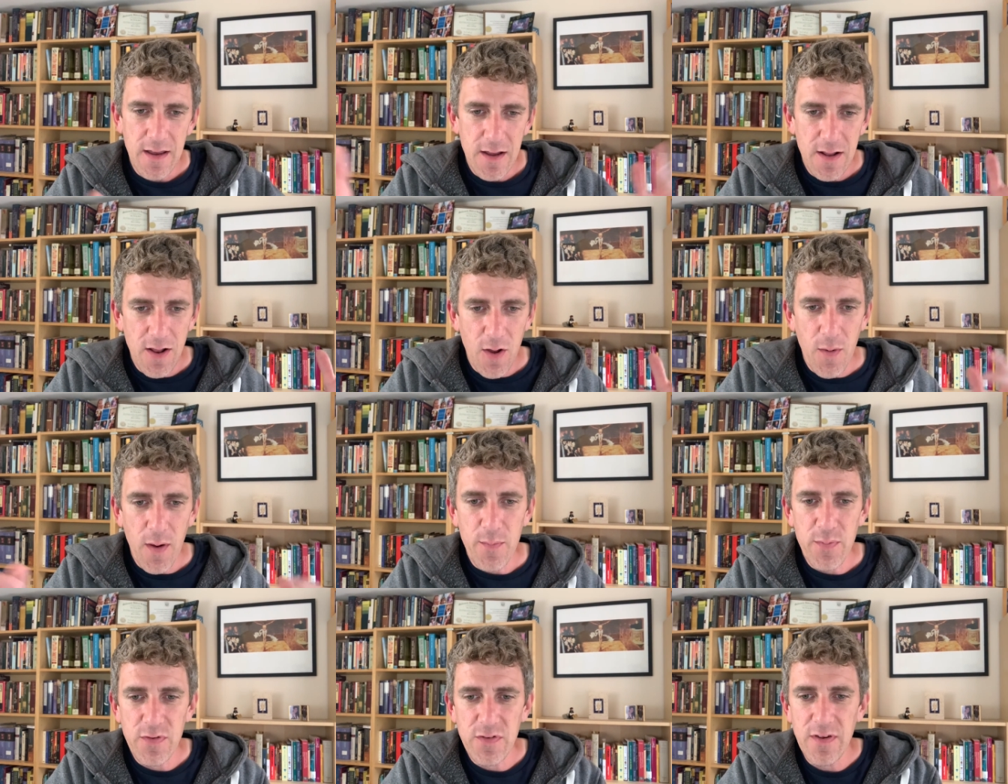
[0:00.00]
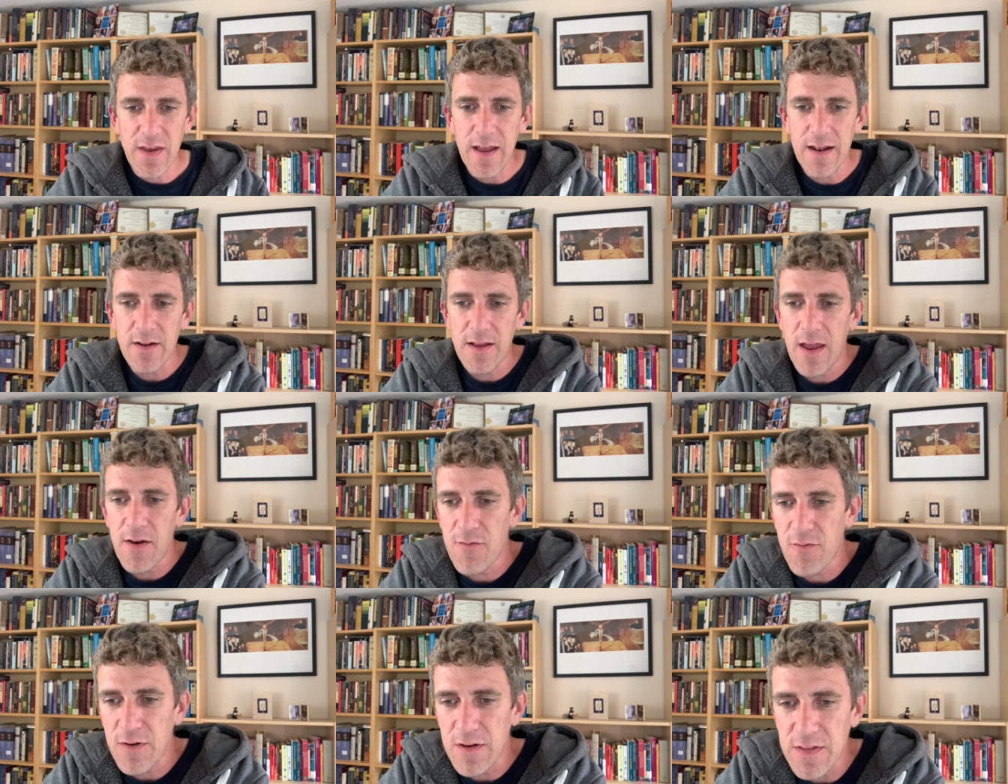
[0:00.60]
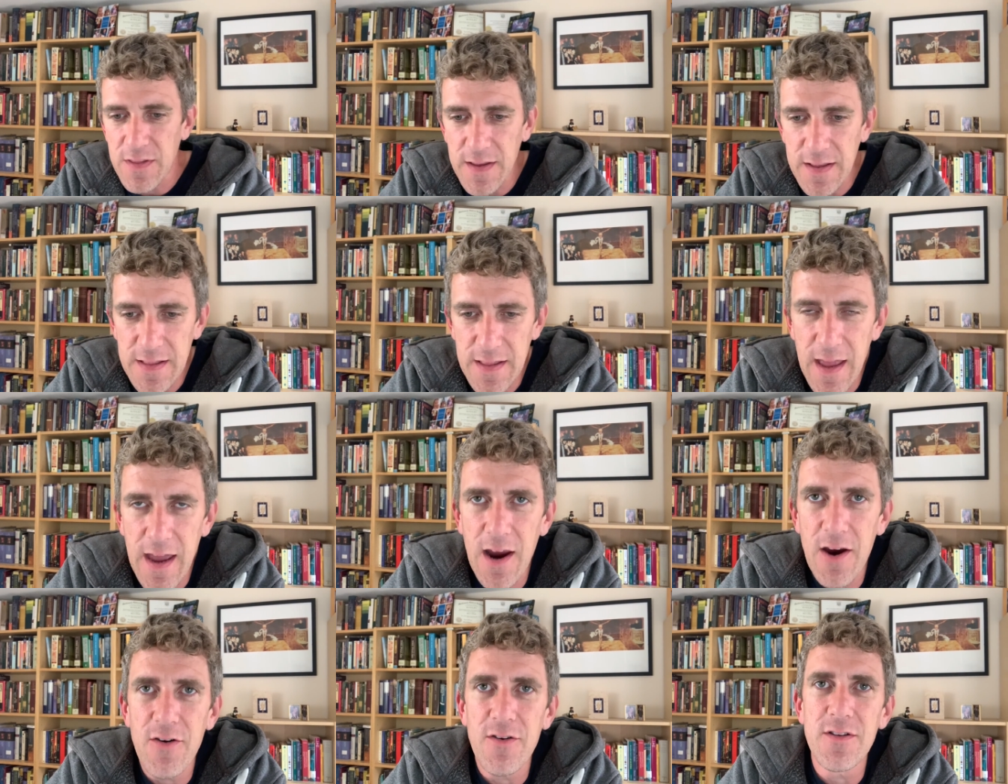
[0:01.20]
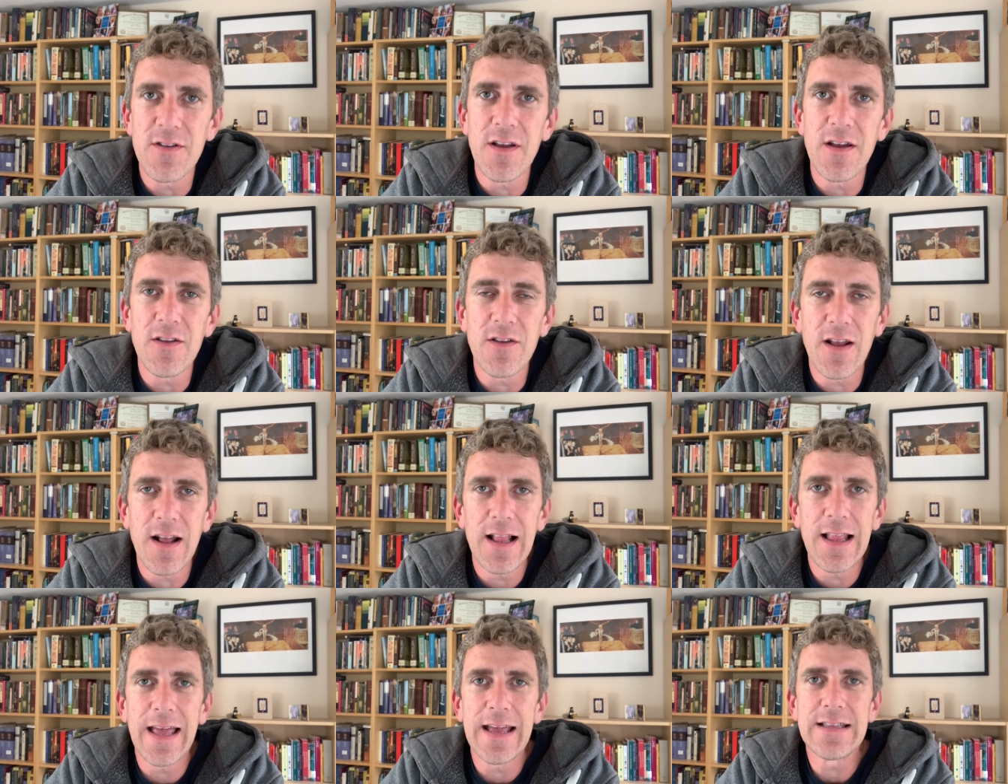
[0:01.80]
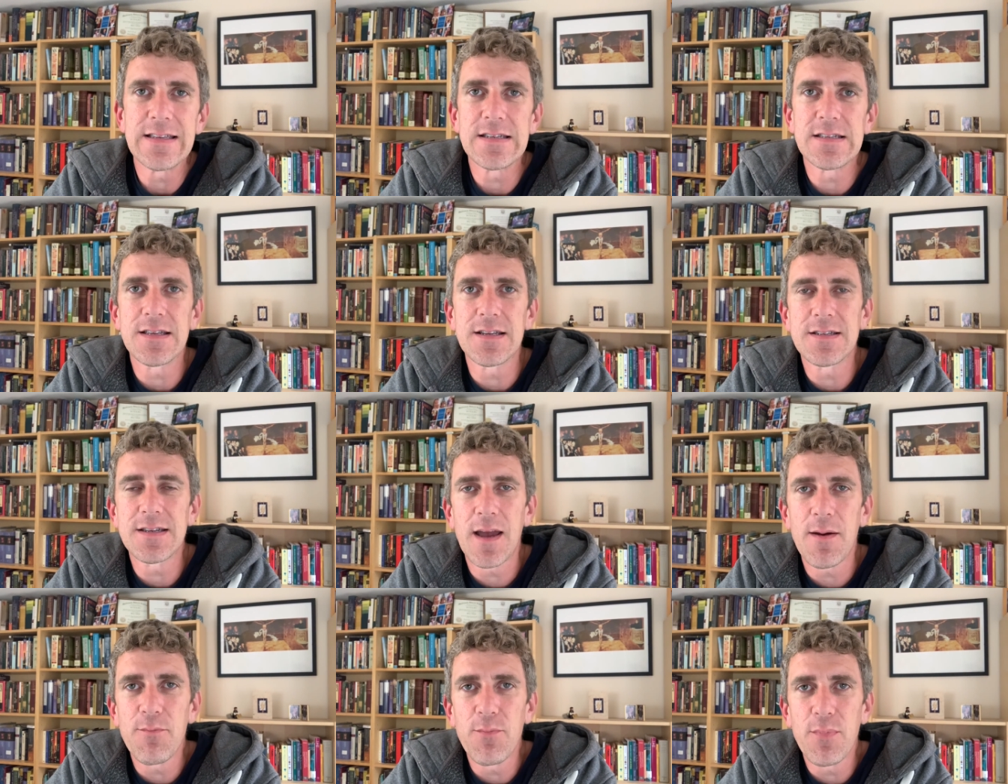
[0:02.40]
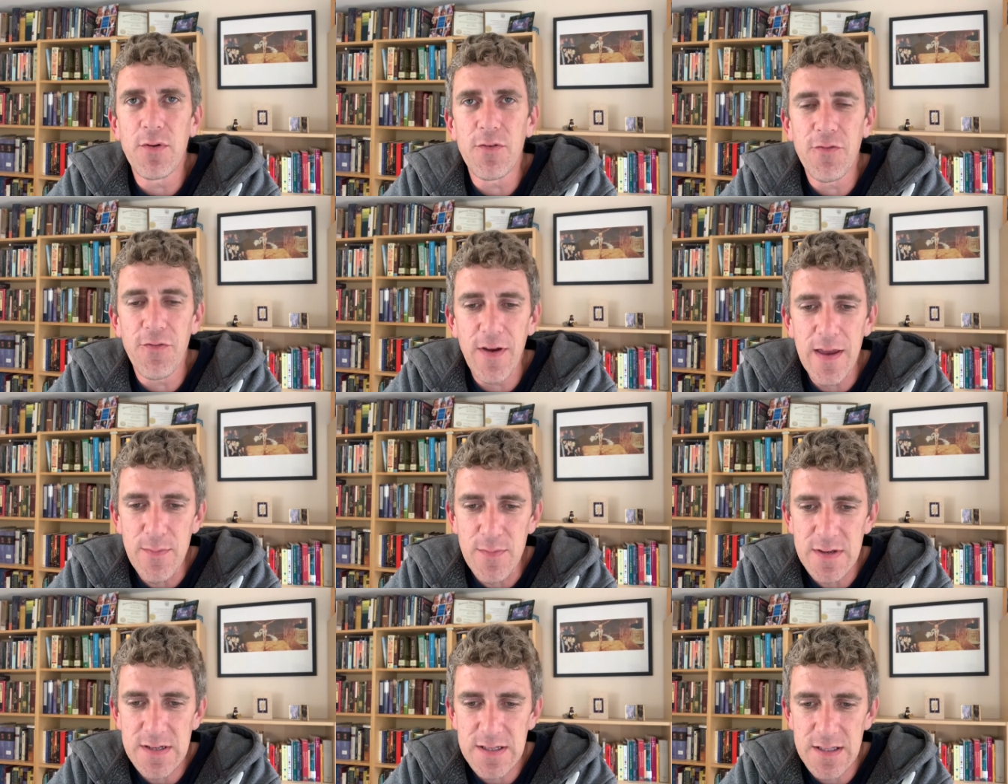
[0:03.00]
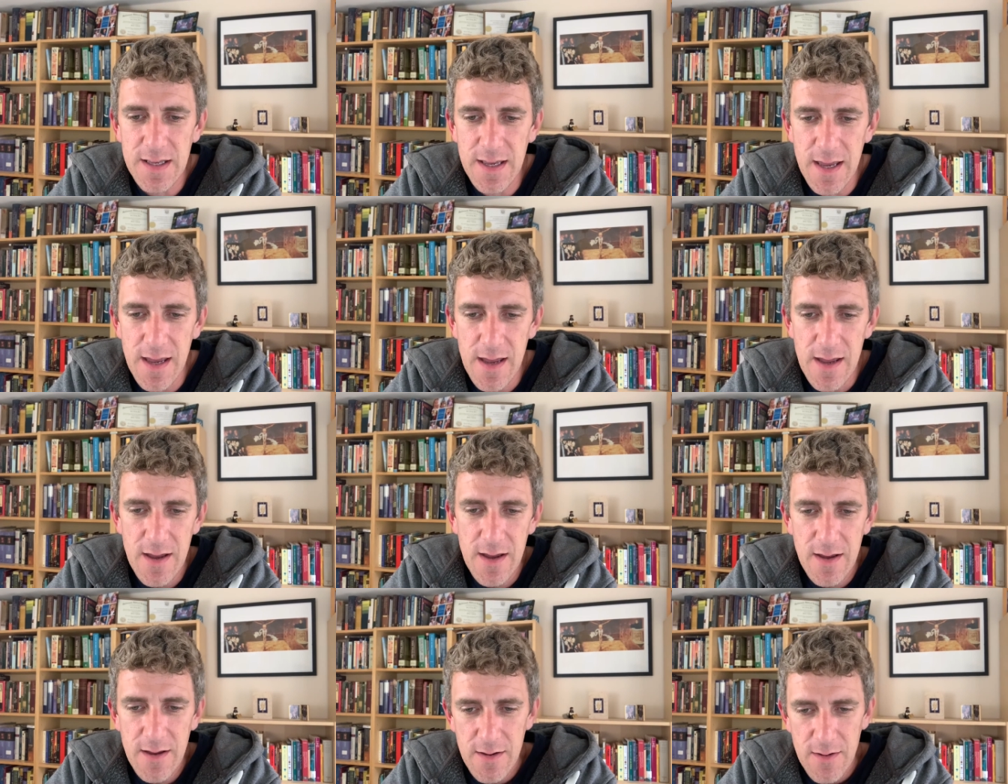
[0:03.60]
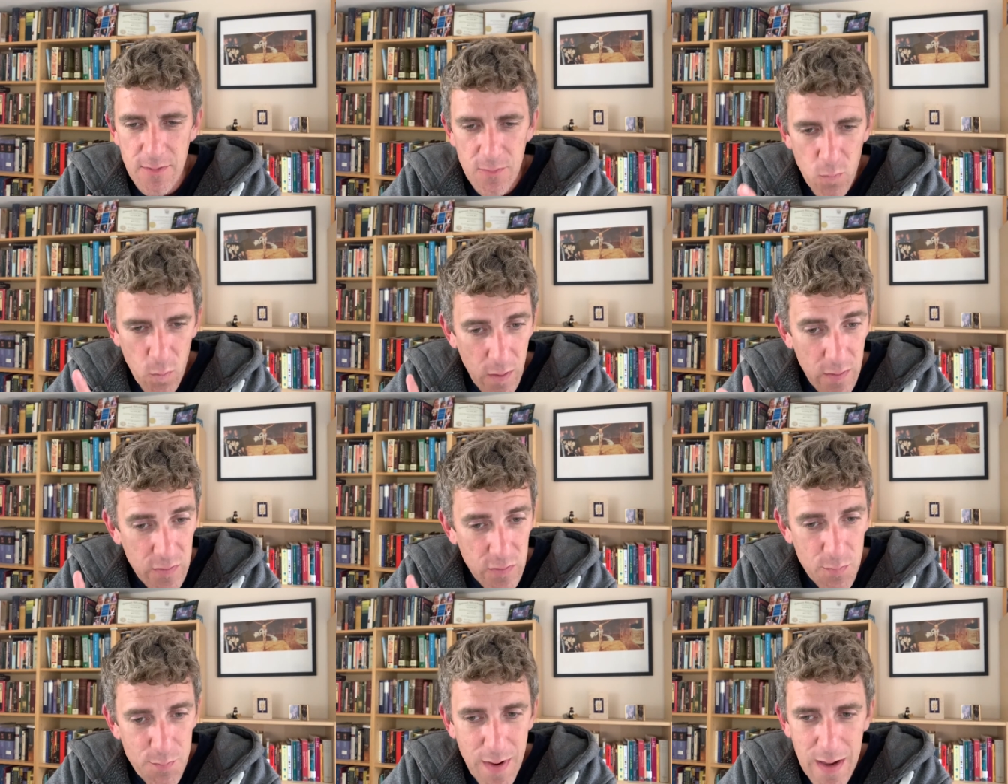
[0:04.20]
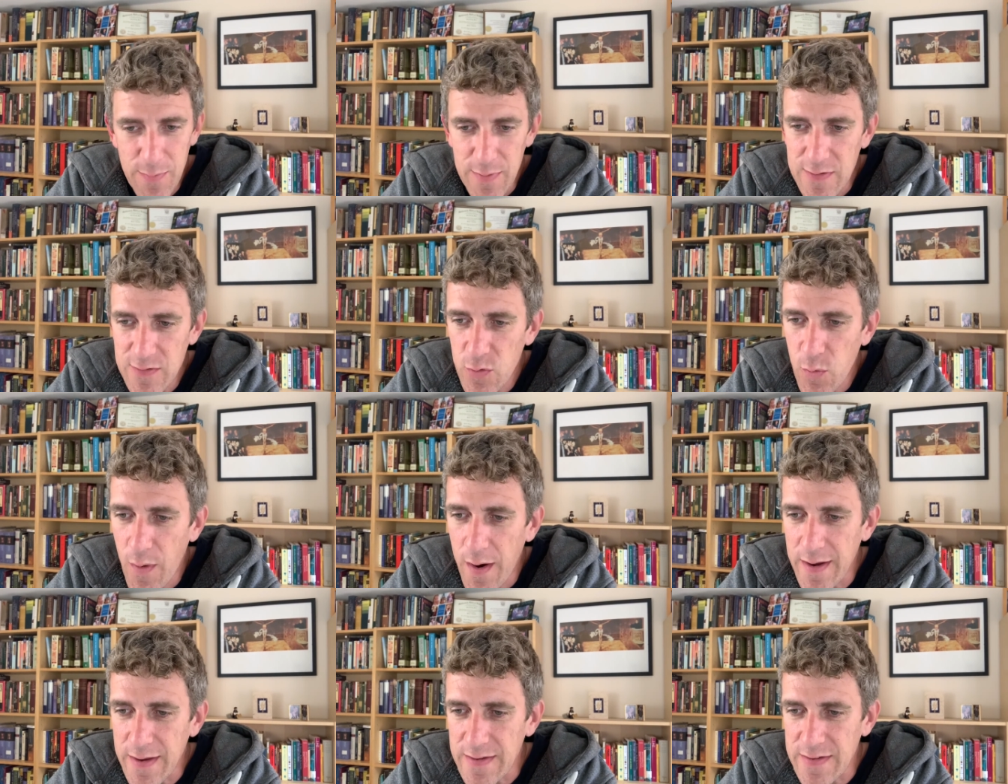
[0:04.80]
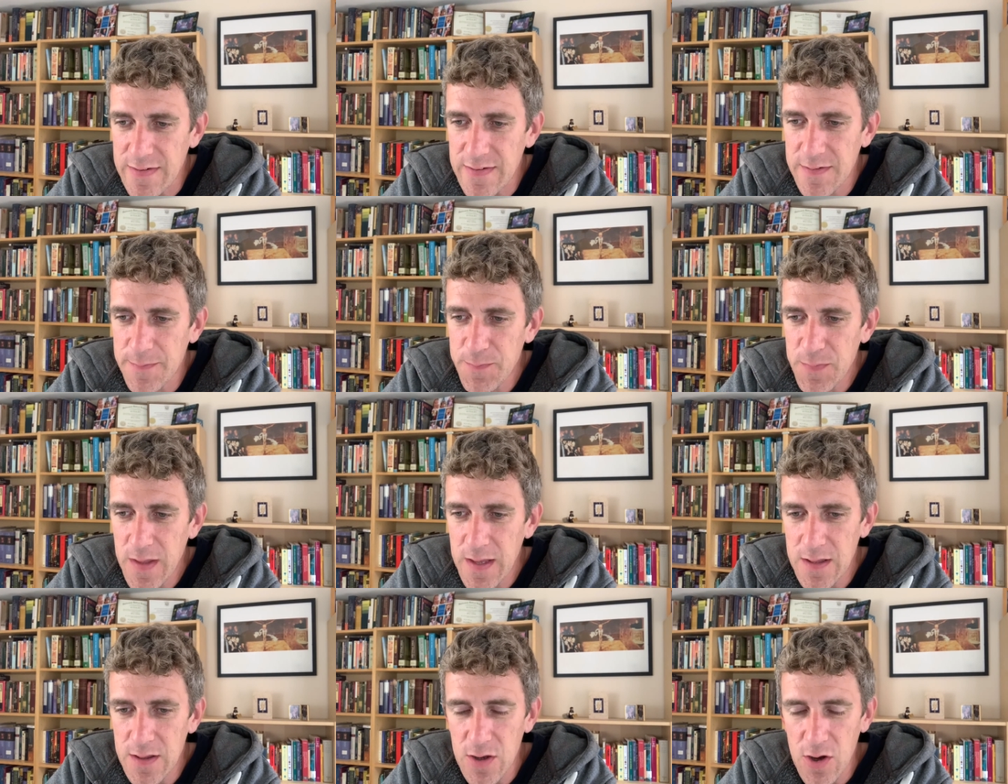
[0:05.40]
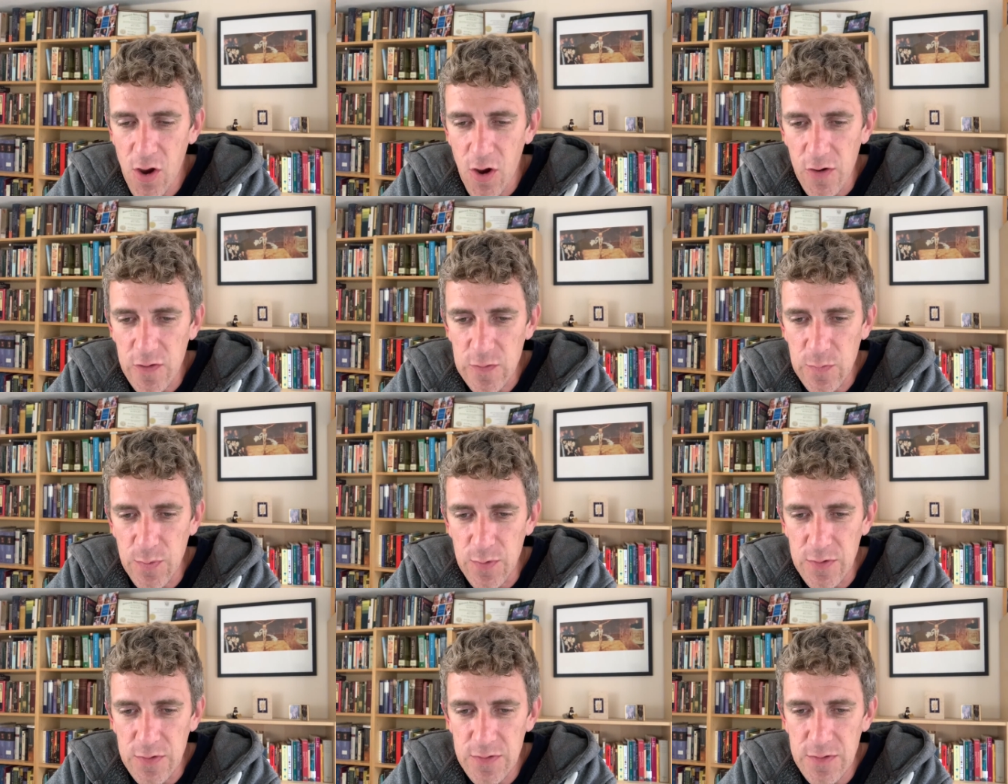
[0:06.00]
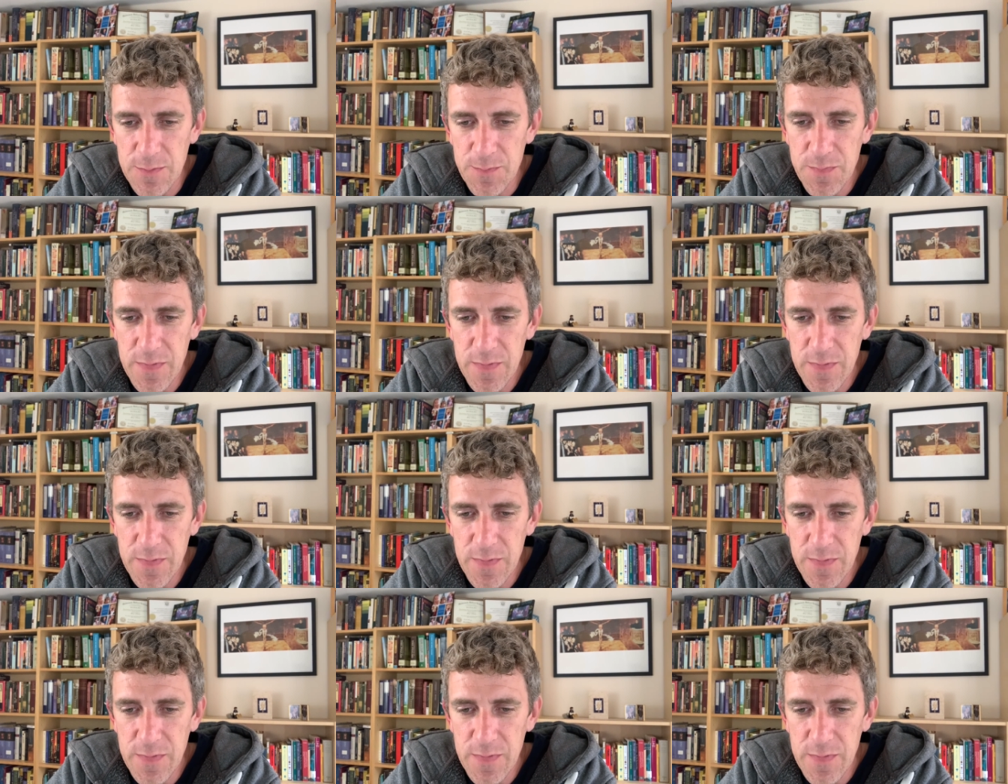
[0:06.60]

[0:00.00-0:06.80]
upset everything there and cleansed the temple famously once, maybe twice in the Gospels.